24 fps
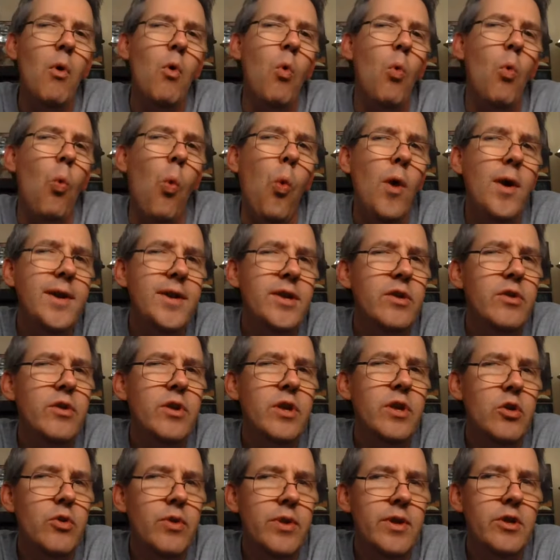What are
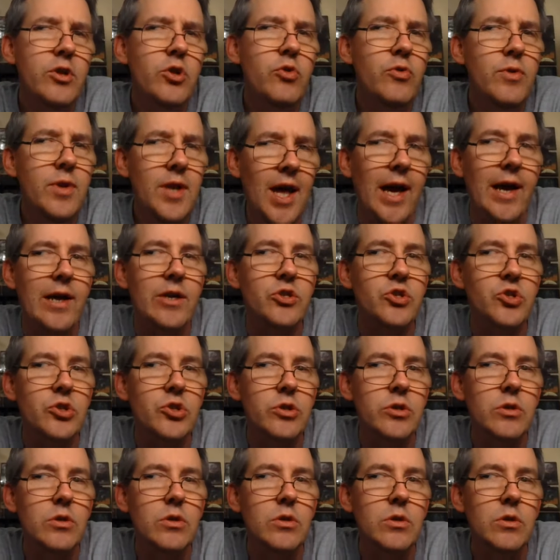you going to do
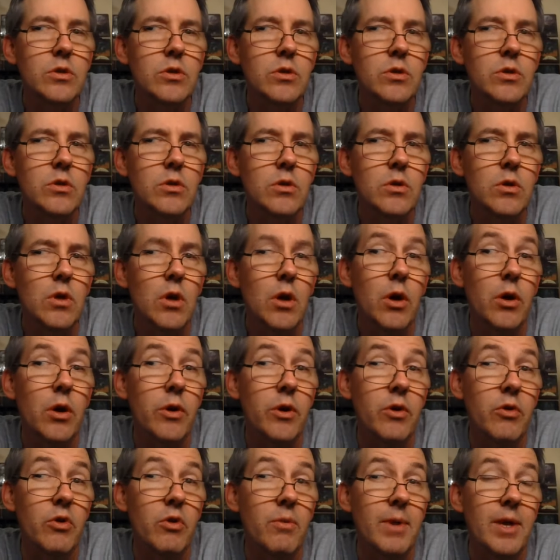next? Are
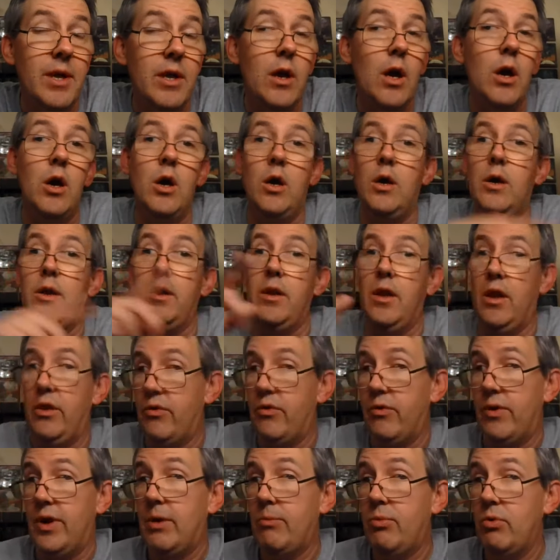you going to make
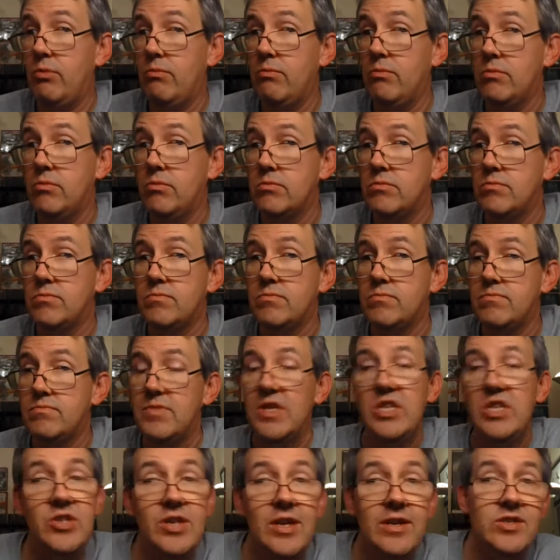another album
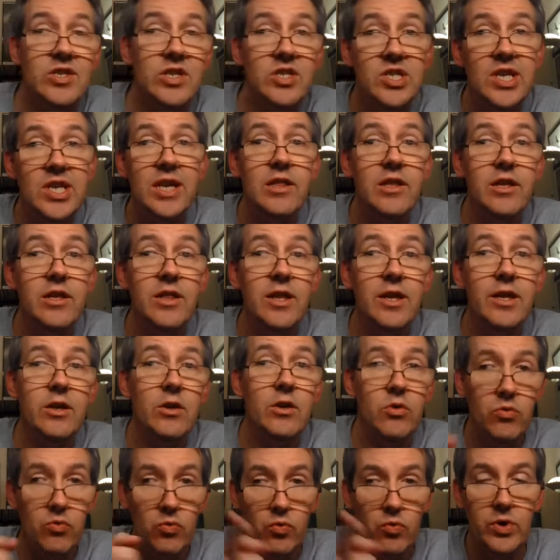that sounds exactly
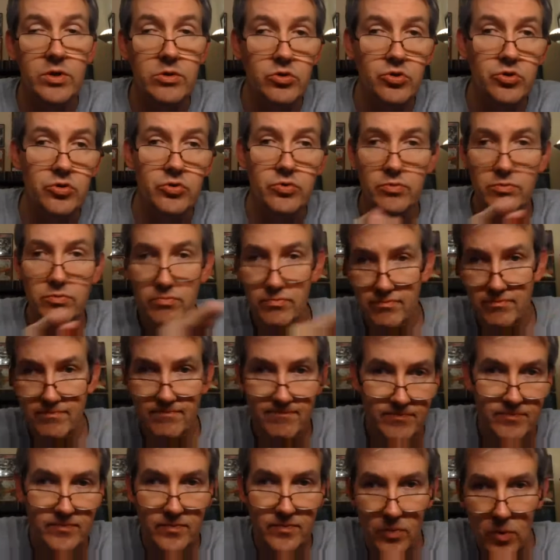like what
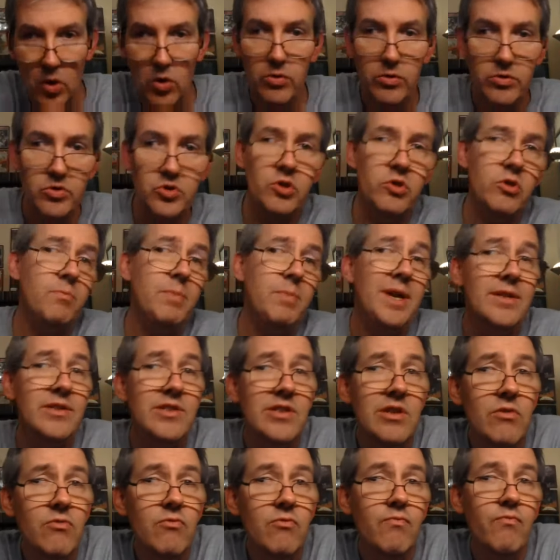all those other bands
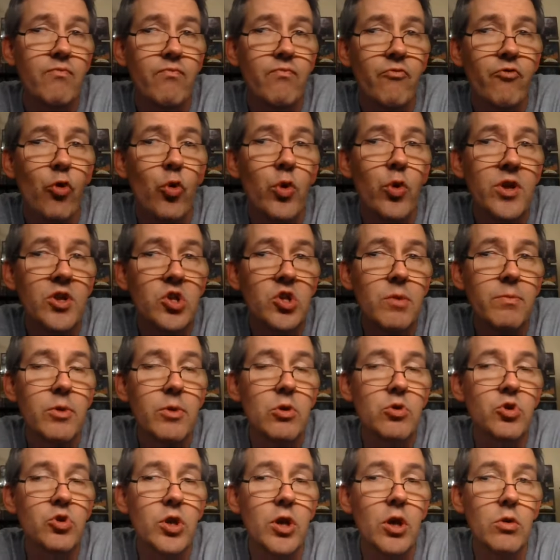did 40 some
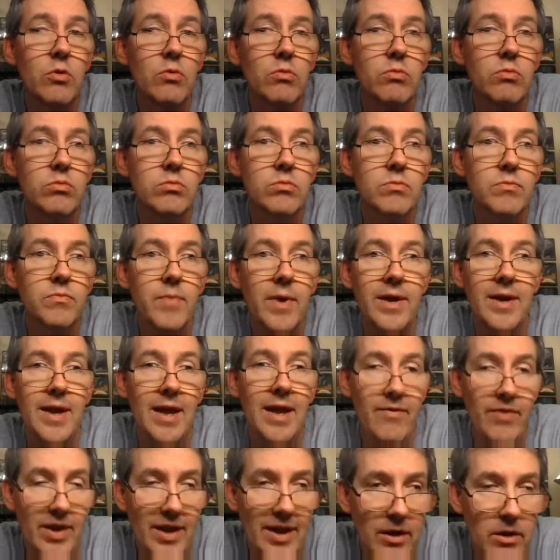years ago and
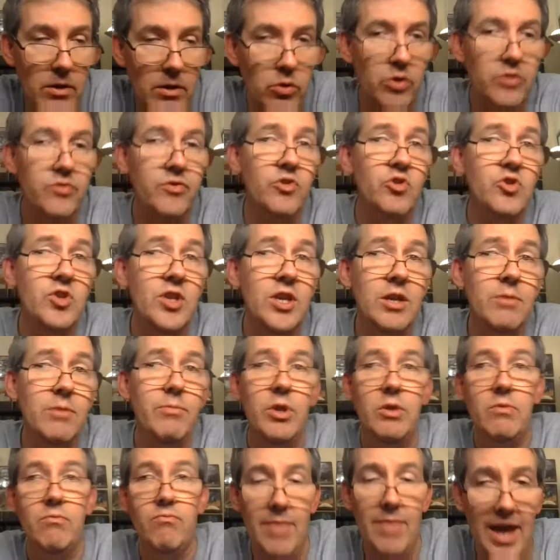have it kind of look the same
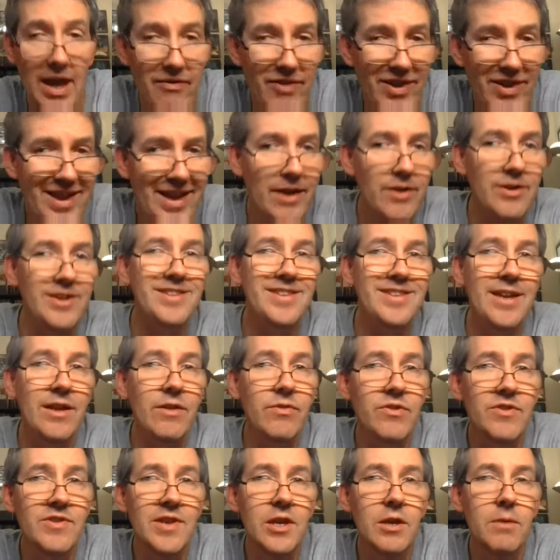and have it kind of
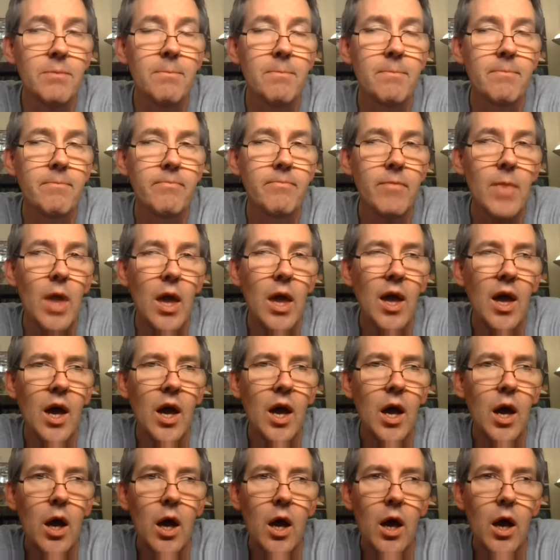sound the same?
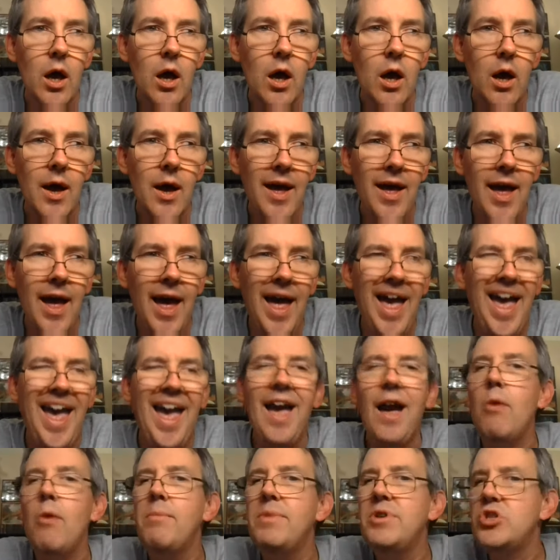
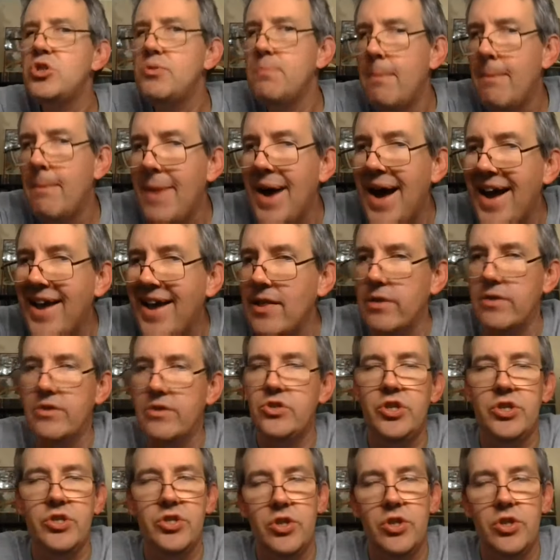How much mileage